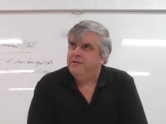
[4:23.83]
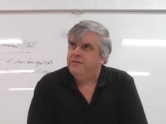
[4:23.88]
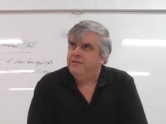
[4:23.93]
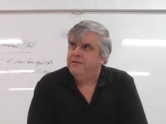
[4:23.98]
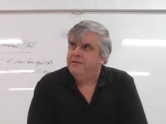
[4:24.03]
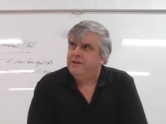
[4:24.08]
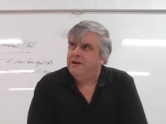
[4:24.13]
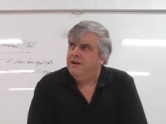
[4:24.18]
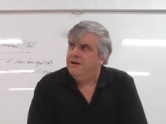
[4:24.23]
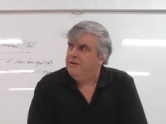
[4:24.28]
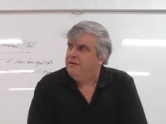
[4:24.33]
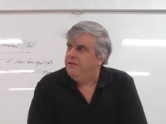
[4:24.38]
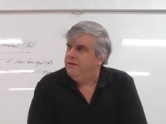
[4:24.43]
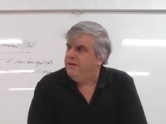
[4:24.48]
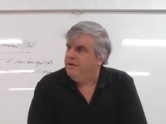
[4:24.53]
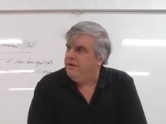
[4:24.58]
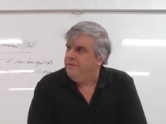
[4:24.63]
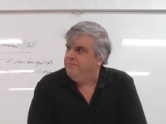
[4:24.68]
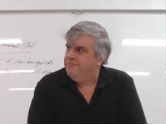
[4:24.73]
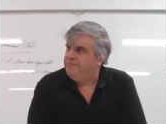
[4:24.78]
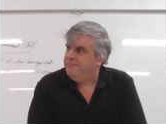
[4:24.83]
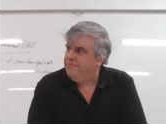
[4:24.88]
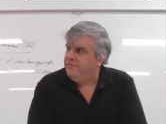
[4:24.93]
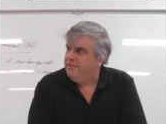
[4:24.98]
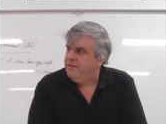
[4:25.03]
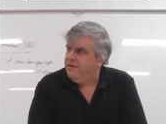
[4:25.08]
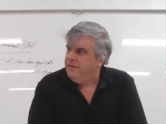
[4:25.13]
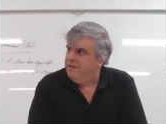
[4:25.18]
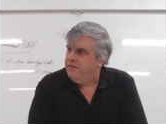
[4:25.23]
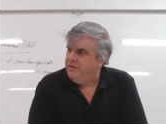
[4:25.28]
and the entire, uh,
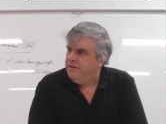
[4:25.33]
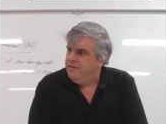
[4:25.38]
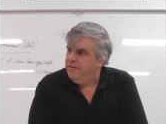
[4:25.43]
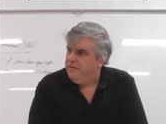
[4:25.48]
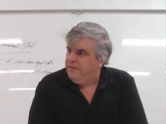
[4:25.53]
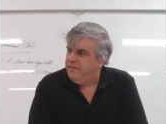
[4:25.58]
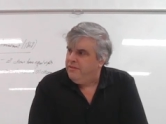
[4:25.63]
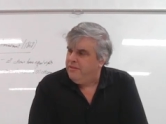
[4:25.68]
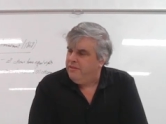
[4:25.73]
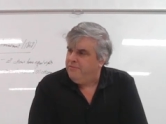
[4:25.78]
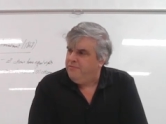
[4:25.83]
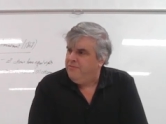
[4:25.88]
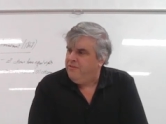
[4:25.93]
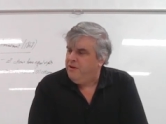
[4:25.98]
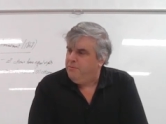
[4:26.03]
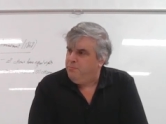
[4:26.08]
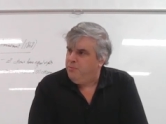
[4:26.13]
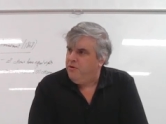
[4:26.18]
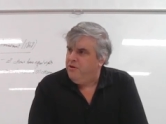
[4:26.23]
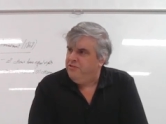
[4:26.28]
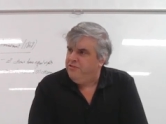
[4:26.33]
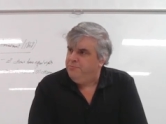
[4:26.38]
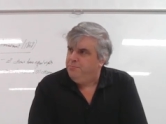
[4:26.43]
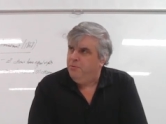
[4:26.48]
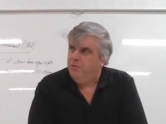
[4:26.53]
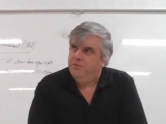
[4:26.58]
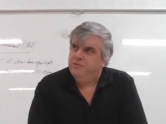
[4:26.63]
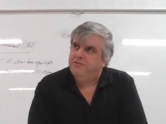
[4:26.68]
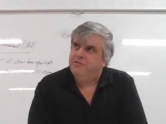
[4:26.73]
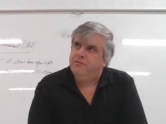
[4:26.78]
the very
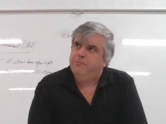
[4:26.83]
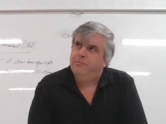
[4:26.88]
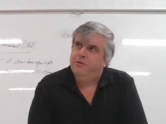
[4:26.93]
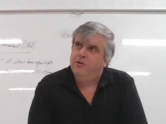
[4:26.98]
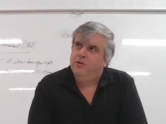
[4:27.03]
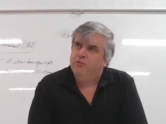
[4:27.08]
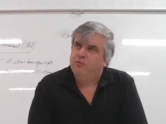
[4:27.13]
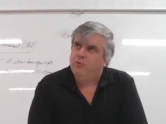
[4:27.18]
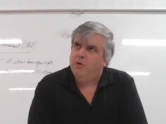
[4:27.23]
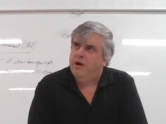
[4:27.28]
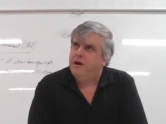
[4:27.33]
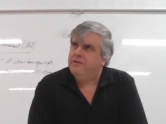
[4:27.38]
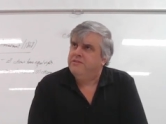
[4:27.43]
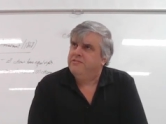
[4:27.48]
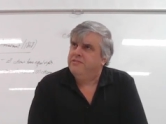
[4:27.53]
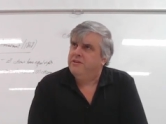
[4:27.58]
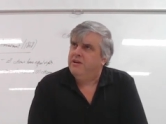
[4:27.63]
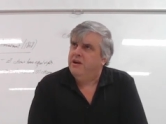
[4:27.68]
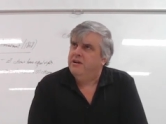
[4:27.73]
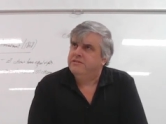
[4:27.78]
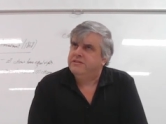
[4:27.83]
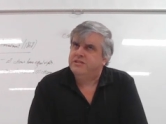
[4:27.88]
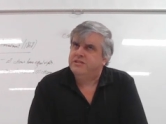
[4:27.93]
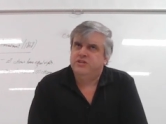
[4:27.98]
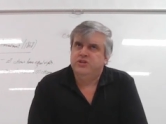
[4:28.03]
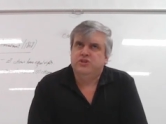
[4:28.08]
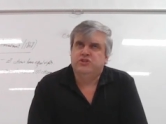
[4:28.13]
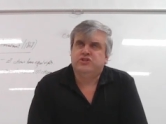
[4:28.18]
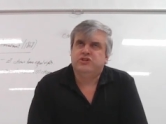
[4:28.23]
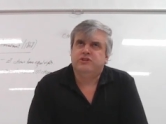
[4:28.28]
principles of the Bill of Rights, the
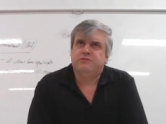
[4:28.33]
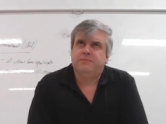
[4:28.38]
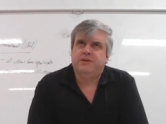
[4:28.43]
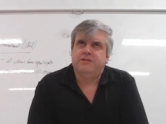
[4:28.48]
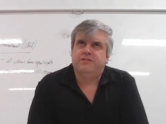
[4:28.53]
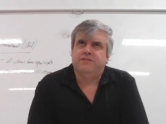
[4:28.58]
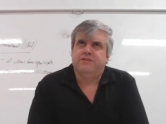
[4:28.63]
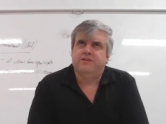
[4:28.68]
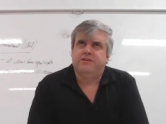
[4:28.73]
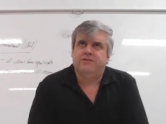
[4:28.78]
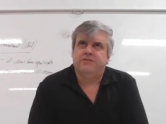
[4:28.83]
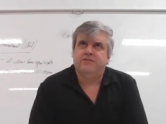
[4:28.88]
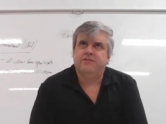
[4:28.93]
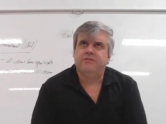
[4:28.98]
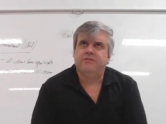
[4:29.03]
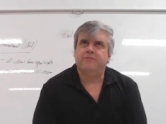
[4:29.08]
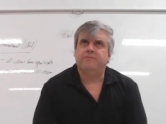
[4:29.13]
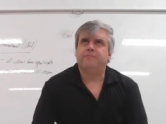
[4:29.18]
Constitution meant that